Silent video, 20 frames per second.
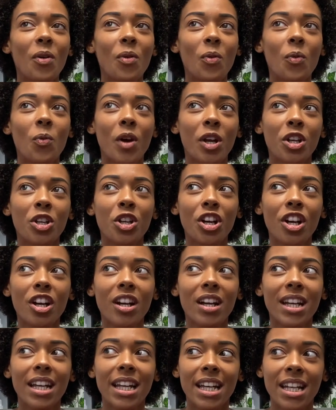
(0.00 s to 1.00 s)
when
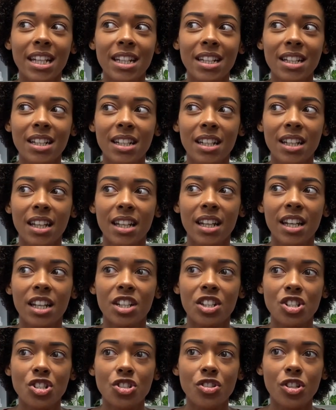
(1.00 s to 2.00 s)
you're in an
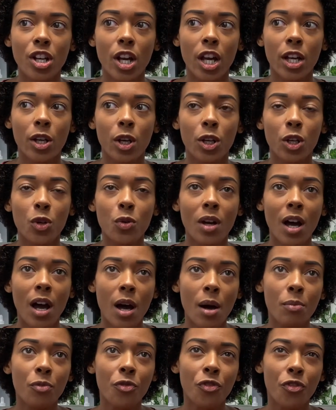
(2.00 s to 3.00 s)
industry and then you
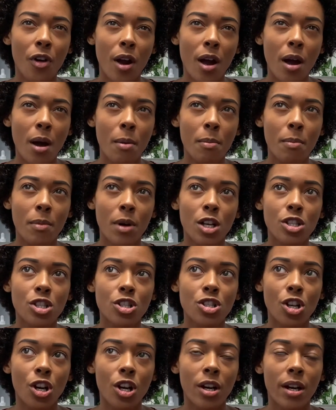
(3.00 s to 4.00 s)
come from a
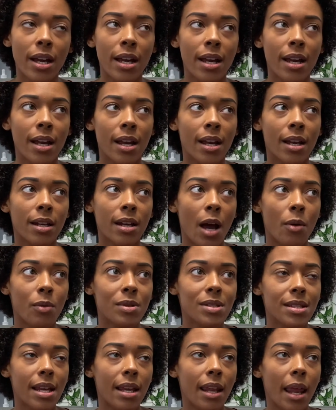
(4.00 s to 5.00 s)
certain, I
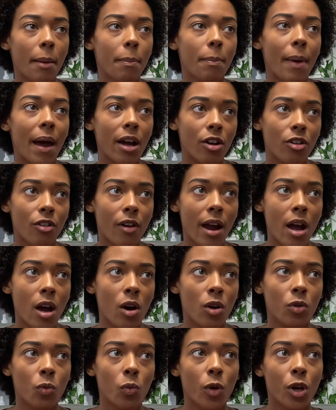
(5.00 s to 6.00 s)
would say, like,
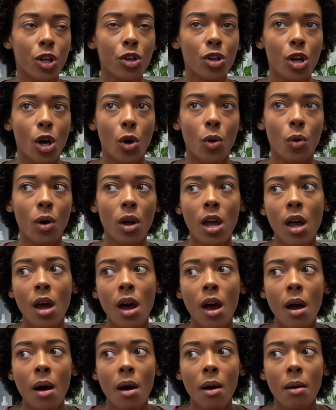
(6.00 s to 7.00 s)
background where, you know,
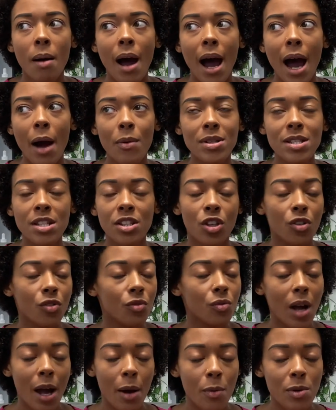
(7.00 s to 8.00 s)
I
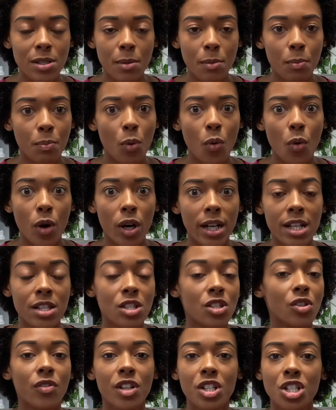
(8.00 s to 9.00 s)
wasn't born
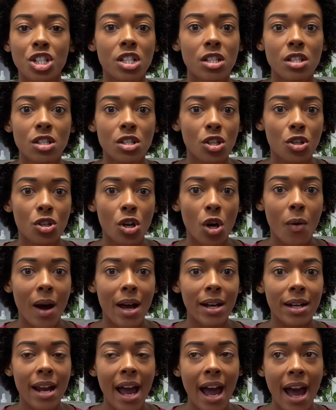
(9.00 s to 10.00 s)
into riches. You know, I
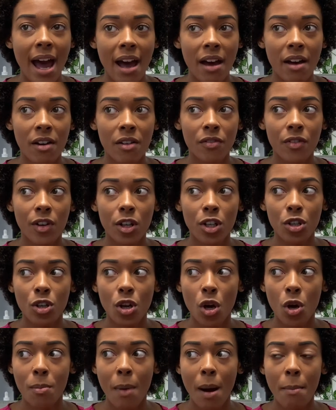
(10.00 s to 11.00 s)
didn't have, you
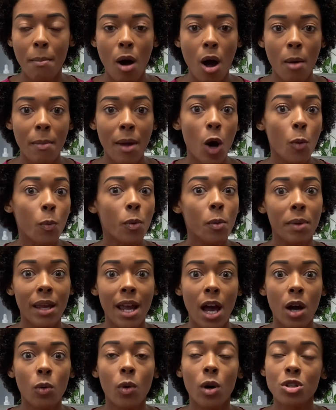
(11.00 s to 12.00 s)
know, my mom helping me
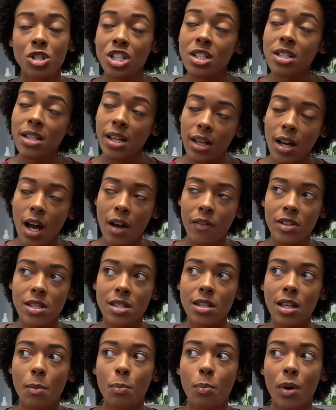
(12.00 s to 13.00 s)
out. Well, she did,
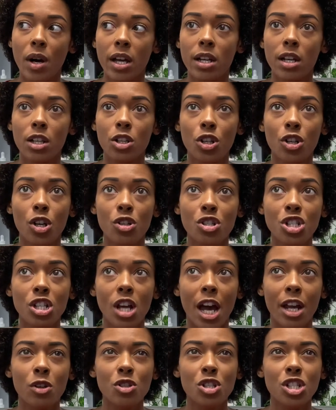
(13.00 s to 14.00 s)
obviously, but, you know,
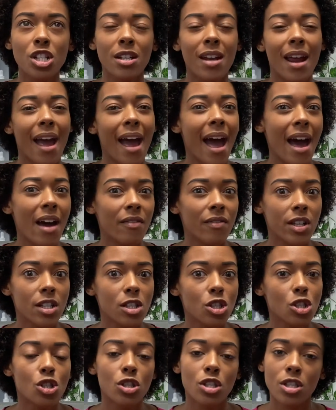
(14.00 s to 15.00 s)
I knew she didn't have it
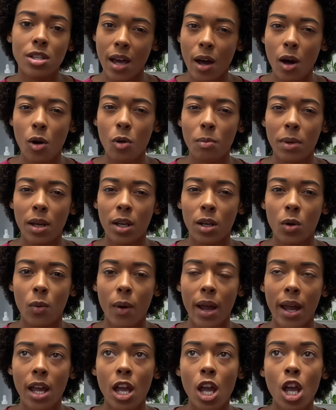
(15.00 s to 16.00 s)
to help me in a
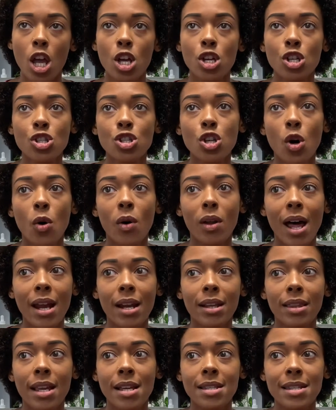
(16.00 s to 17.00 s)
way. So a lot
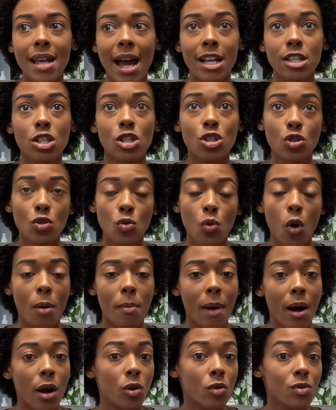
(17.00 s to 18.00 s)
of things I had to do on
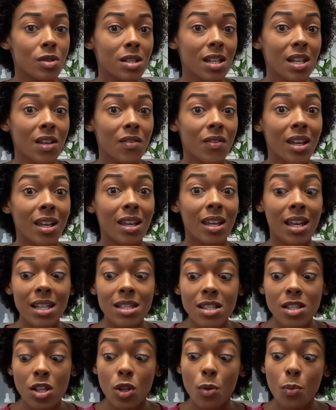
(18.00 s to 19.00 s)
my own to even get
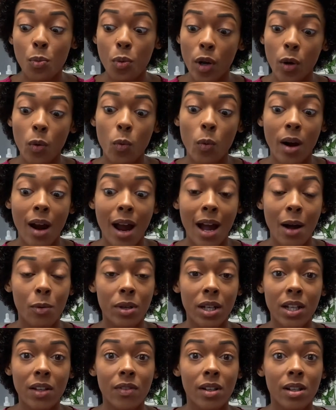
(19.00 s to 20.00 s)
to the point where I
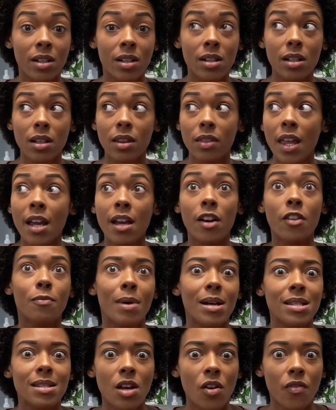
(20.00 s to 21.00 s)
would even think of
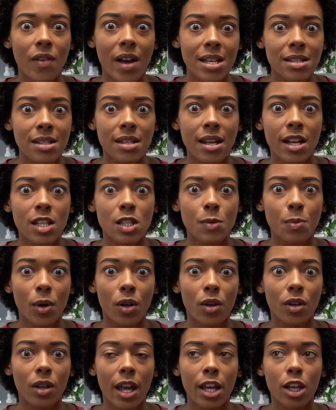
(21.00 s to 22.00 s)
myself as an
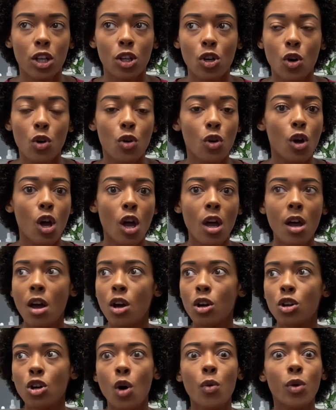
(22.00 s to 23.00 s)
expert. Like, you know,
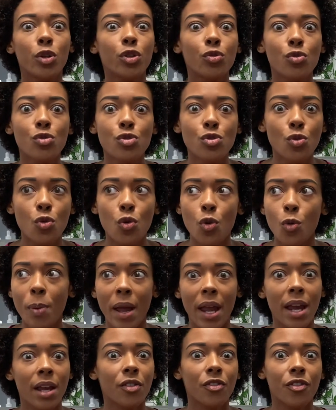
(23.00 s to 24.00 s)
going through school,
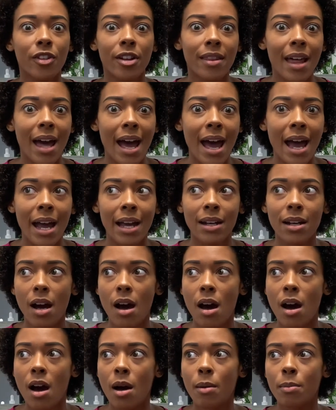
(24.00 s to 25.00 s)
paying for that,
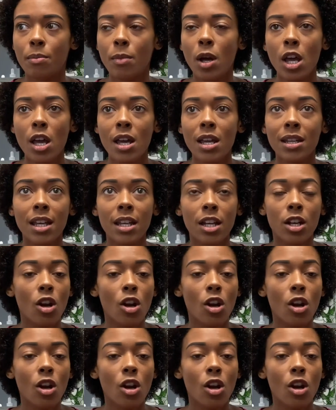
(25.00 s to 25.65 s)
getting